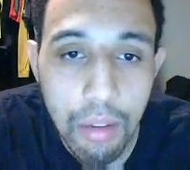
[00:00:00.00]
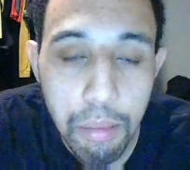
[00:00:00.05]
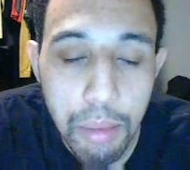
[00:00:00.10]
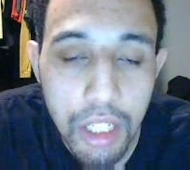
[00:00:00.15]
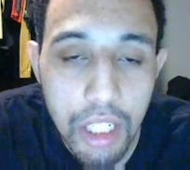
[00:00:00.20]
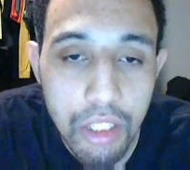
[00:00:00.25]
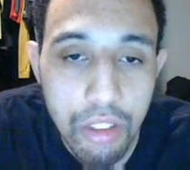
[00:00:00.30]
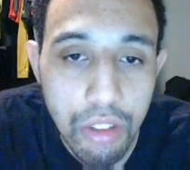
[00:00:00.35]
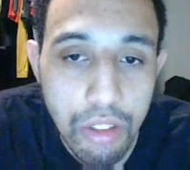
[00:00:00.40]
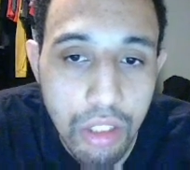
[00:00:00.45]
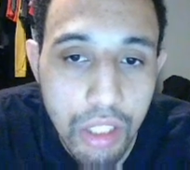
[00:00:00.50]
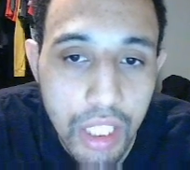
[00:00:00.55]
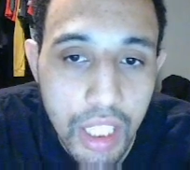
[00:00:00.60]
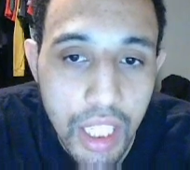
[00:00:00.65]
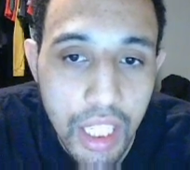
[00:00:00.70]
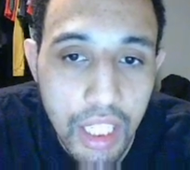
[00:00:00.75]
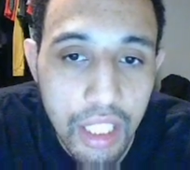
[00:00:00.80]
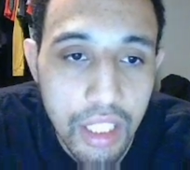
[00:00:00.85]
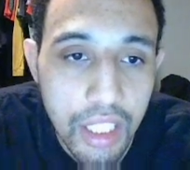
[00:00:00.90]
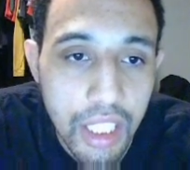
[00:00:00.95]
Pietro is gonna
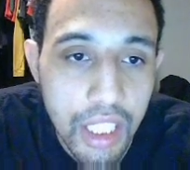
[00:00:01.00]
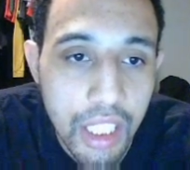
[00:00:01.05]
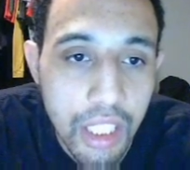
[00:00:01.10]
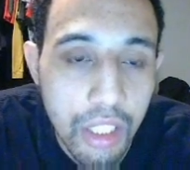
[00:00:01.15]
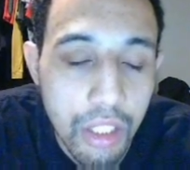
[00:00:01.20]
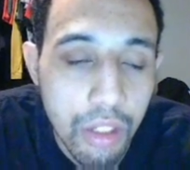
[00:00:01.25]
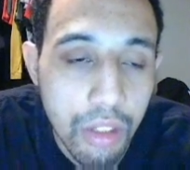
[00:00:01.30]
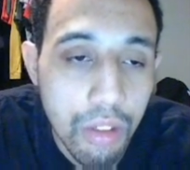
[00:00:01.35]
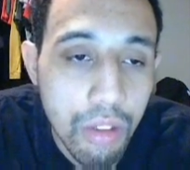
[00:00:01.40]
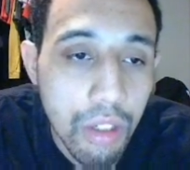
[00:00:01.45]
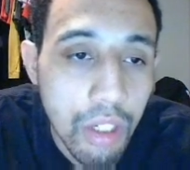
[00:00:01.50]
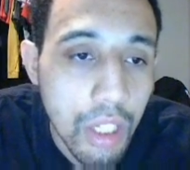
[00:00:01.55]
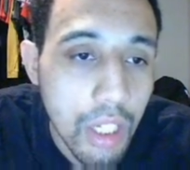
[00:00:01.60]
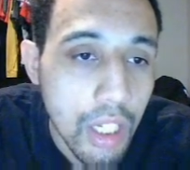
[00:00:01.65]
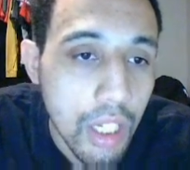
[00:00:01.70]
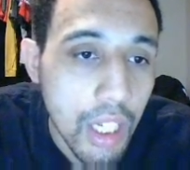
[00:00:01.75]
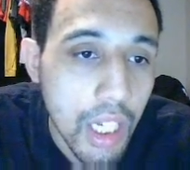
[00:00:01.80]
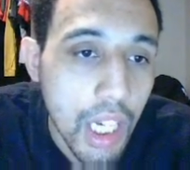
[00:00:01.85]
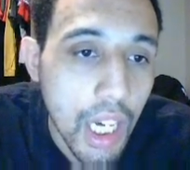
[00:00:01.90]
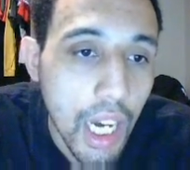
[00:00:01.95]
get a DQ.
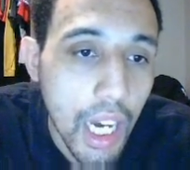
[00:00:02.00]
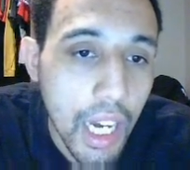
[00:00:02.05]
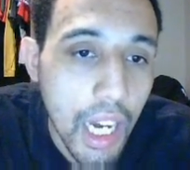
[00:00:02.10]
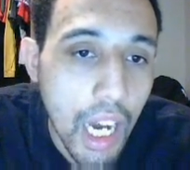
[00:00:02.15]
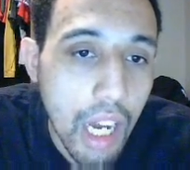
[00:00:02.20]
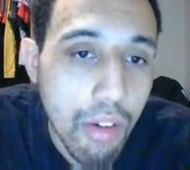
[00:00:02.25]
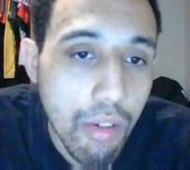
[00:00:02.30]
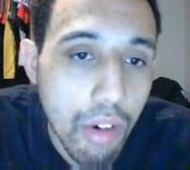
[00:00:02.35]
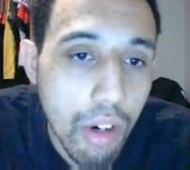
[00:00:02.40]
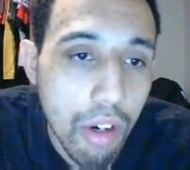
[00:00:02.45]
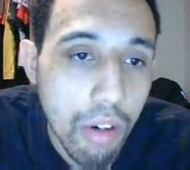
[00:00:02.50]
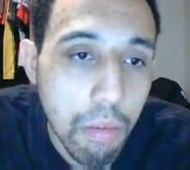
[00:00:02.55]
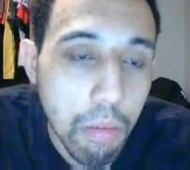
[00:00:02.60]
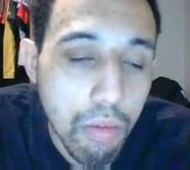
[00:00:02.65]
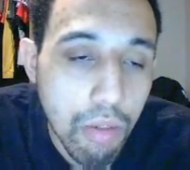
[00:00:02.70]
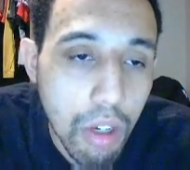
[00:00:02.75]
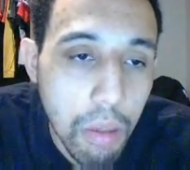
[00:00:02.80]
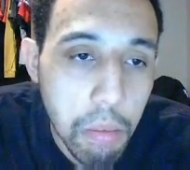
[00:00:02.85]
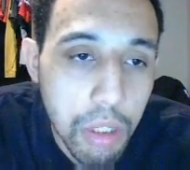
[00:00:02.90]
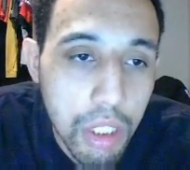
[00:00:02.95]
I got
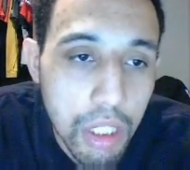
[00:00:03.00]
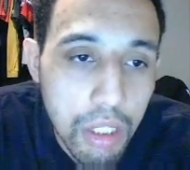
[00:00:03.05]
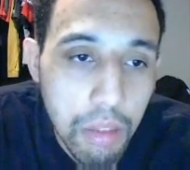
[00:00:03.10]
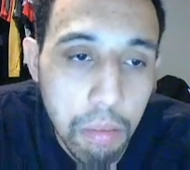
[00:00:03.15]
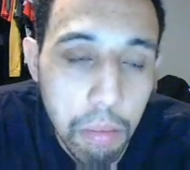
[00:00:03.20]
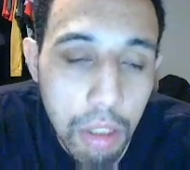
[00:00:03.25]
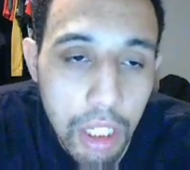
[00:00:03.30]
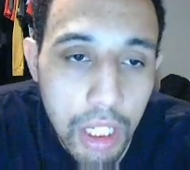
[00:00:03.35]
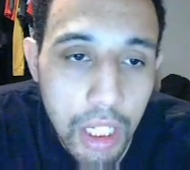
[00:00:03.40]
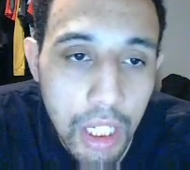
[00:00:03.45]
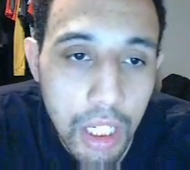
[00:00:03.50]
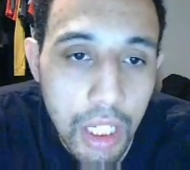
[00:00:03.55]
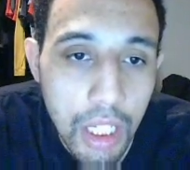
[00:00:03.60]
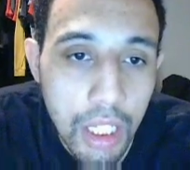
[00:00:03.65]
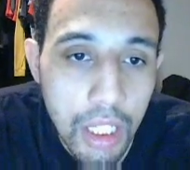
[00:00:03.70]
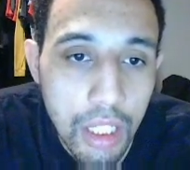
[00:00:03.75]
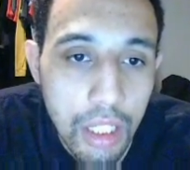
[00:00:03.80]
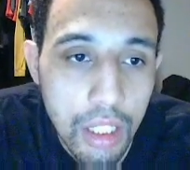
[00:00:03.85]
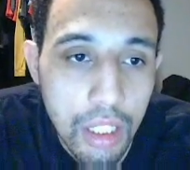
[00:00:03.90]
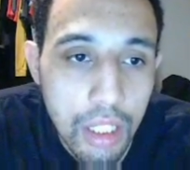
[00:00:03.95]
Robert
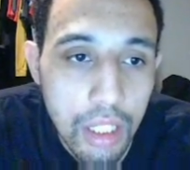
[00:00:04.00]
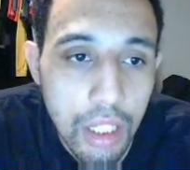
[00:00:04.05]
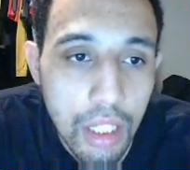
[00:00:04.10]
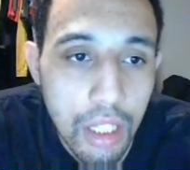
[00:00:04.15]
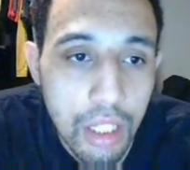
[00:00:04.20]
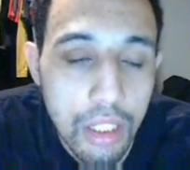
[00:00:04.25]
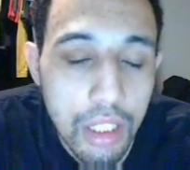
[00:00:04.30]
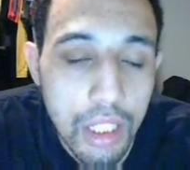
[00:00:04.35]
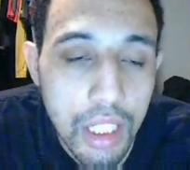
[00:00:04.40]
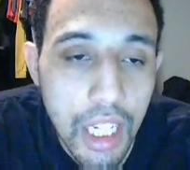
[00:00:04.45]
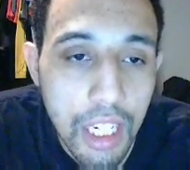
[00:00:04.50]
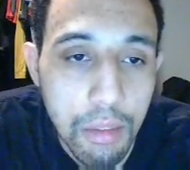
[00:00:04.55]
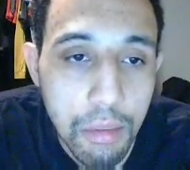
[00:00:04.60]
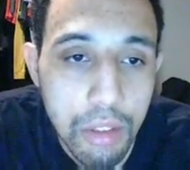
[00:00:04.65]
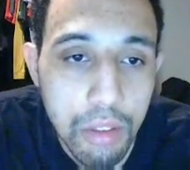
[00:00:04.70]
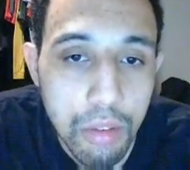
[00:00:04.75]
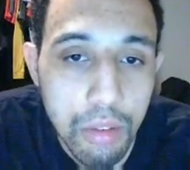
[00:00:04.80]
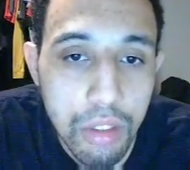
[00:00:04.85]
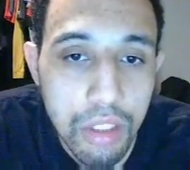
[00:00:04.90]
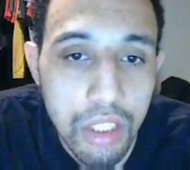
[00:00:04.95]
by a
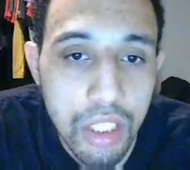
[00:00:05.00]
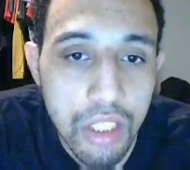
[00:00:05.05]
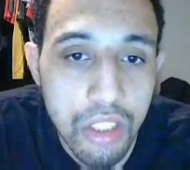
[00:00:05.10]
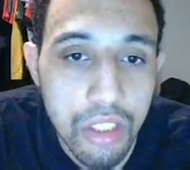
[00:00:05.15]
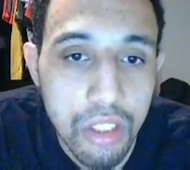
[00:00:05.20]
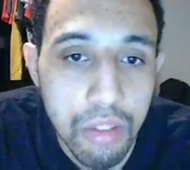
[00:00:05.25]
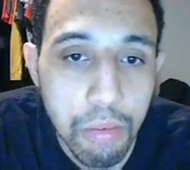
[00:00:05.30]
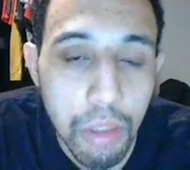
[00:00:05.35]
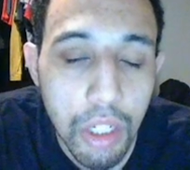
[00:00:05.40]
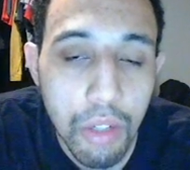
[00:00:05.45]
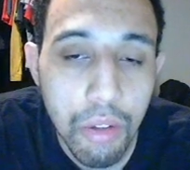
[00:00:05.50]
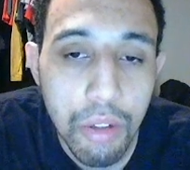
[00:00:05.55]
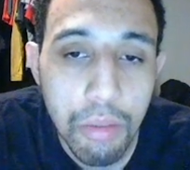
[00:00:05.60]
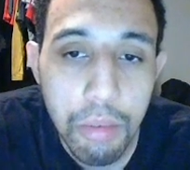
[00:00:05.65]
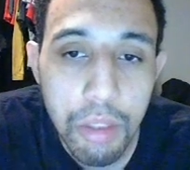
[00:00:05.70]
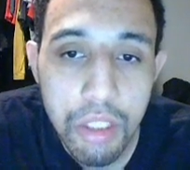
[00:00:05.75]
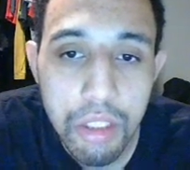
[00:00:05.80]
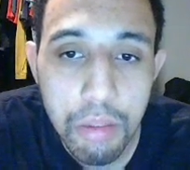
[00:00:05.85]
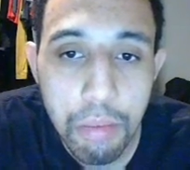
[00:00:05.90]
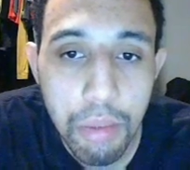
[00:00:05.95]
unanimous decision, but I wouldn't
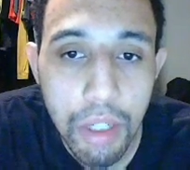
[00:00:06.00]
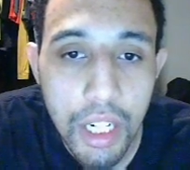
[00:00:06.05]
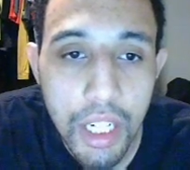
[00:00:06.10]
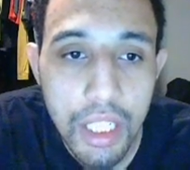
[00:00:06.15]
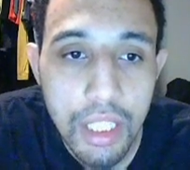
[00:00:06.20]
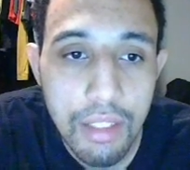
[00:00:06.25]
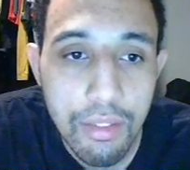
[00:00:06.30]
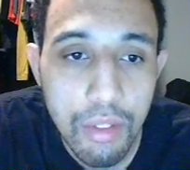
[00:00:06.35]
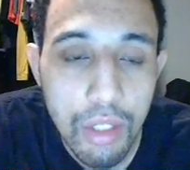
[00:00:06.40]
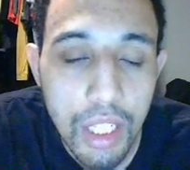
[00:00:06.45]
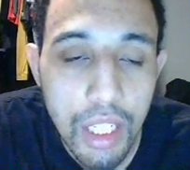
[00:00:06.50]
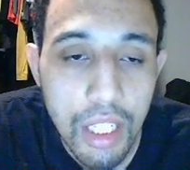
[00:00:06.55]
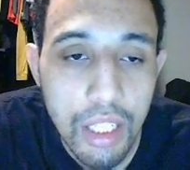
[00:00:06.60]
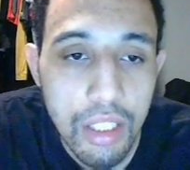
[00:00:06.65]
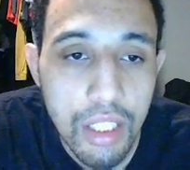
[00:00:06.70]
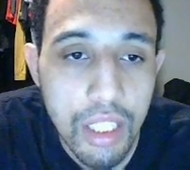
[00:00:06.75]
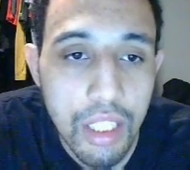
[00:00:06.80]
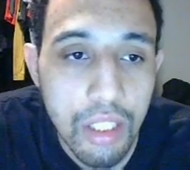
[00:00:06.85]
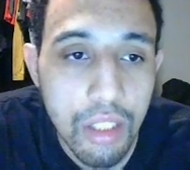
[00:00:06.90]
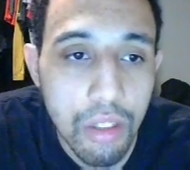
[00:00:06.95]
be surprised if we get a
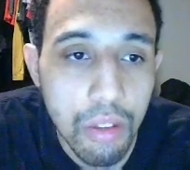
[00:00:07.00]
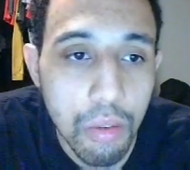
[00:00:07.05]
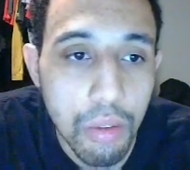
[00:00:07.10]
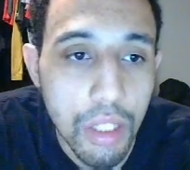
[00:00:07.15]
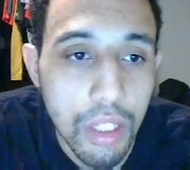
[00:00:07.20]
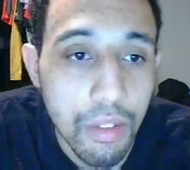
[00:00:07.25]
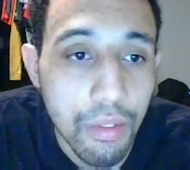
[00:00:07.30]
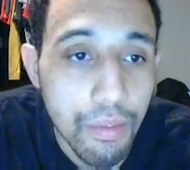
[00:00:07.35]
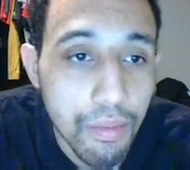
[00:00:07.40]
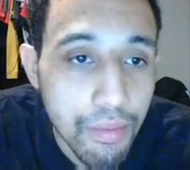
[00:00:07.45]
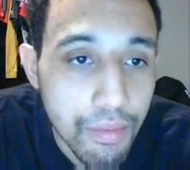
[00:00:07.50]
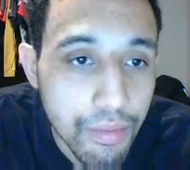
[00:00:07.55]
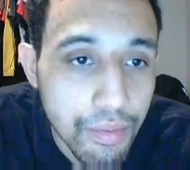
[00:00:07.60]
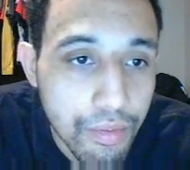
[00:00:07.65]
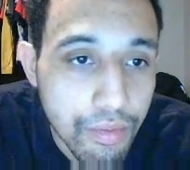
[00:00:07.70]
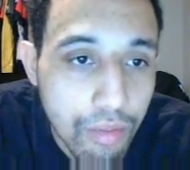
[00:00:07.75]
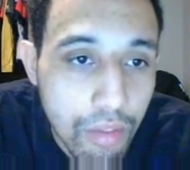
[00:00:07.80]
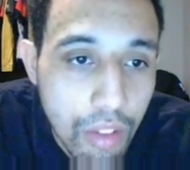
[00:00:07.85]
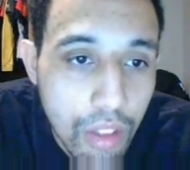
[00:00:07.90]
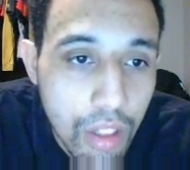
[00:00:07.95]
DQ win.
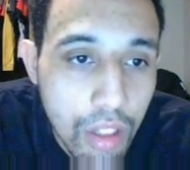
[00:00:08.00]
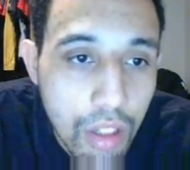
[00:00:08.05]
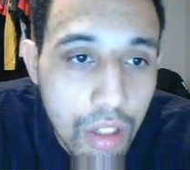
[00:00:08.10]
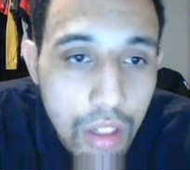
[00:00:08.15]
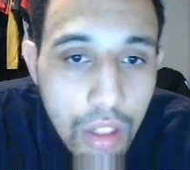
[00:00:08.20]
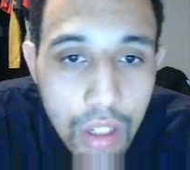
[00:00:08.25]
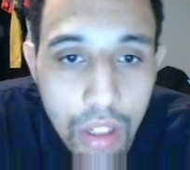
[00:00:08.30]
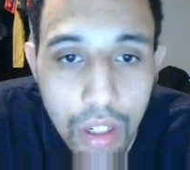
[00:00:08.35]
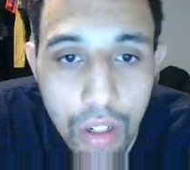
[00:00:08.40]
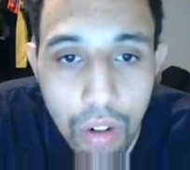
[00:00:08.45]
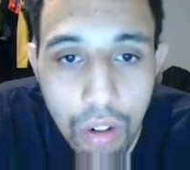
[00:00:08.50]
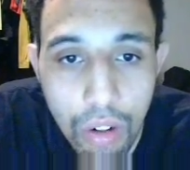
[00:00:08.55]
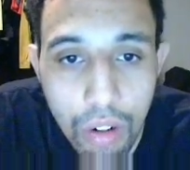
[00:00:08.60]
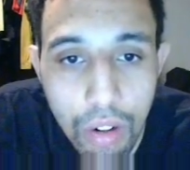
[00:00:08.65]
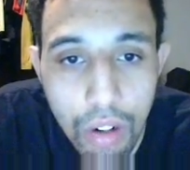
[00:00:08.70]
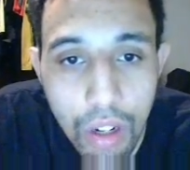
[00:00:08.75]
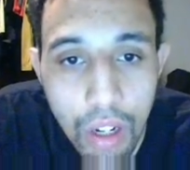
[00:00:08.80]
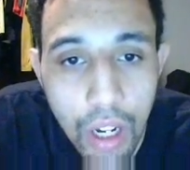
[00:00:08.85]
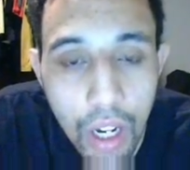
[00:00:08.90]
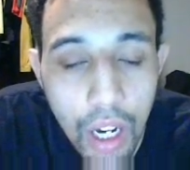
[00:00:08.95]

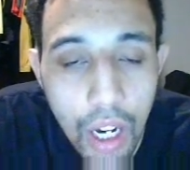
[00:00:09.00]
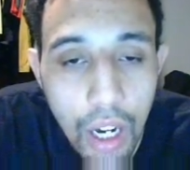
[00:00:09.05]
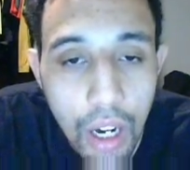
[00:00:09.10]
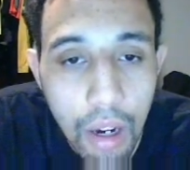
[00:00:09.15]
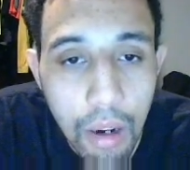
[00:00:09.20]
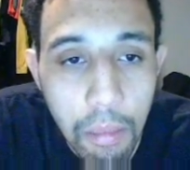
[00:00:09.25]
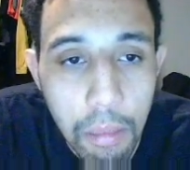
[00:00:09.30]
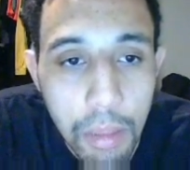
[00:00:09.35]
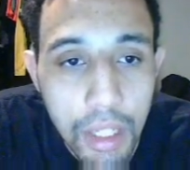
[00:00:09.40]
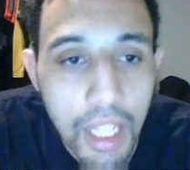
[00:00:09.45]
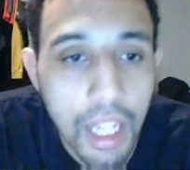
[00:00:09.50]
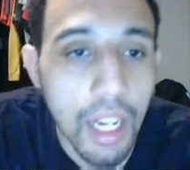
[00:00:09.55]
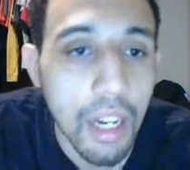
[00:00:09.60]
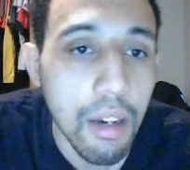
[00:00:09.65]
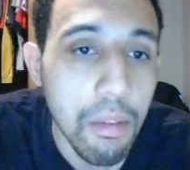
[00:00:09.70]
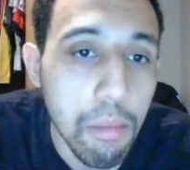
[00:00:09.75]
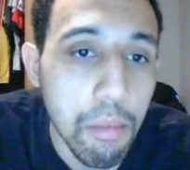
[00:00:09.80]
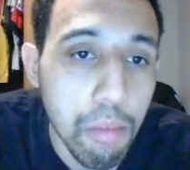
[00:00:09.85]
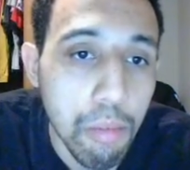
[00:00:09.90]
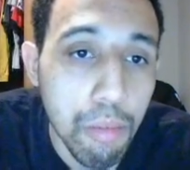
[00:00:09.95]
But yeah,
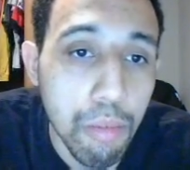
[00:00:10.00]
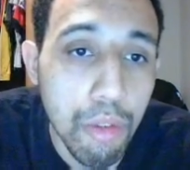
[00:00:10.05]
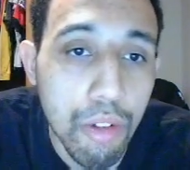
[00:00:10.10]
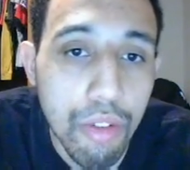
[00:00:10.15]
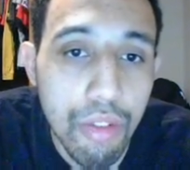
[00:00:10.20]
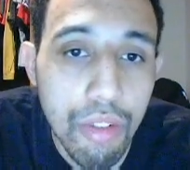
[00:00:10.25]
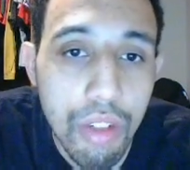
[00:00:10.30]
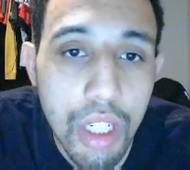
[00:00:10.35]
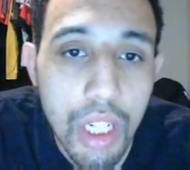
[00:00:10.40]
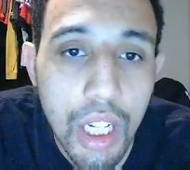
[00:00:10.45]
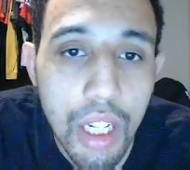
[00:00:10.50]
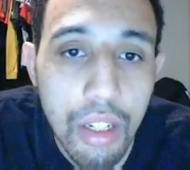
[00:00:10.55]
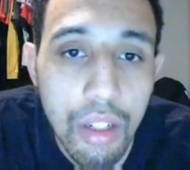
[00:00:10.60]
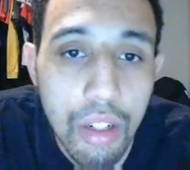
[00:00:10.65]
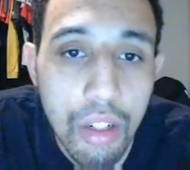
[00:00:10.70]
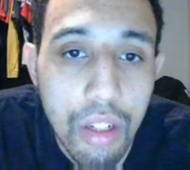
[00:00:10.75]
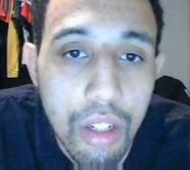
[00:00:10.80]
moving on.